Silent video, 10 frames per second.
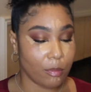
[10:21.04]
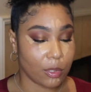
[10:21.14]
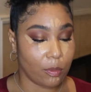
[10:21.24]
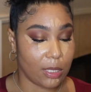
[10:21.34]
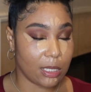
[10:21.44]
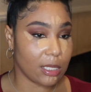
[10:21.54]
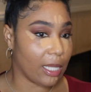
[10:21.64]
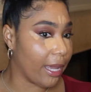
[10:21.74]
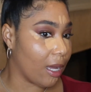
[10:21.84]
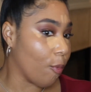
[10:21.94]
So this is
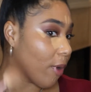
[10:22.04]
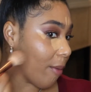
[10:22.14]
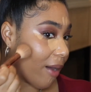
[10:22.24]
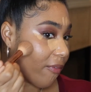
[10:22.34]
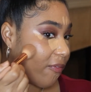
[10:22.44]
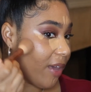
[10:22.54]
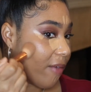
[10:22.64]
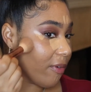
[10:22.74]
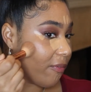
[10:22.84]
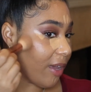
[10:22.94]
like one of my
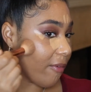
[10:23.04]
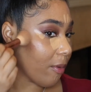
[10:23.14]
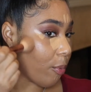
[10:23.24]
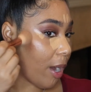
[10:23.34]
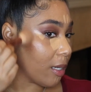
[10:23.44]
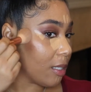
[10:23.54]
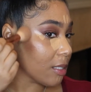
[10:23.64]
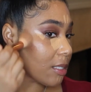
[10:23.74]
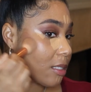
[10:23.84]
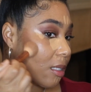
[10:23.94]
favorite products.